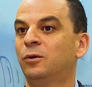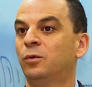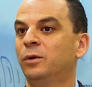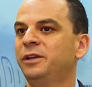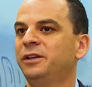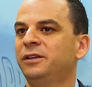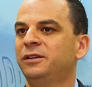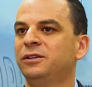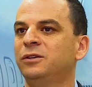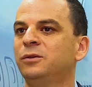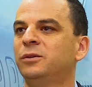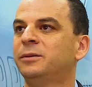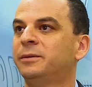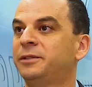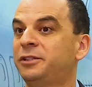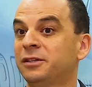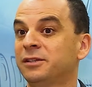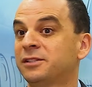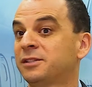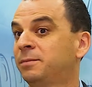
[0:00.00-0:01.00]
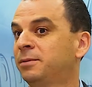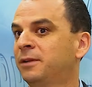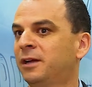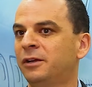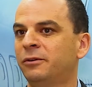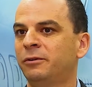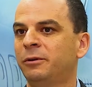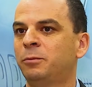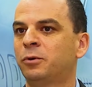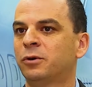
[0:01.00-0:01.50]
Or what do you do when a material
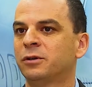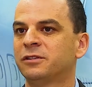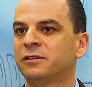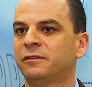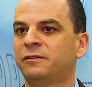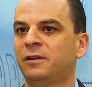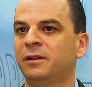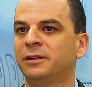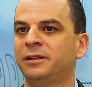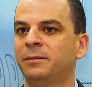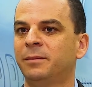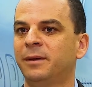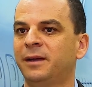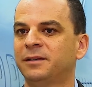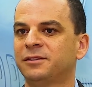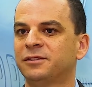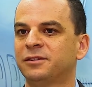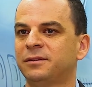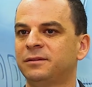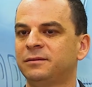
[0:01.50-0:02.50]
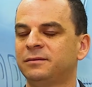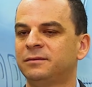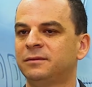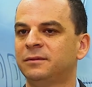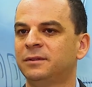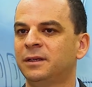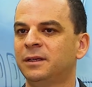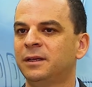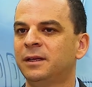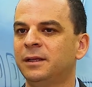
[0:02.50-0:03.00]
supplier reports a faulty batch?
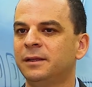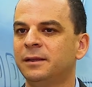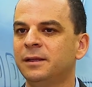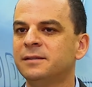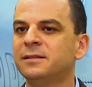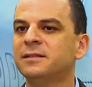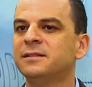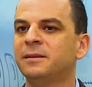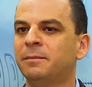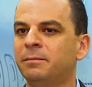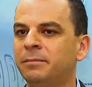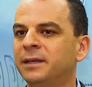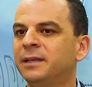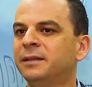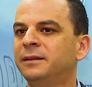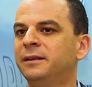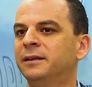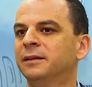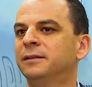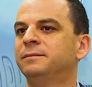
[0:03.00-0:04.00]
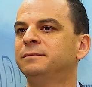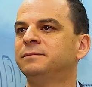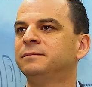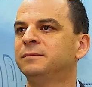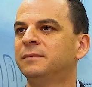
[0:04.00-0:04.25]
This is a big deal.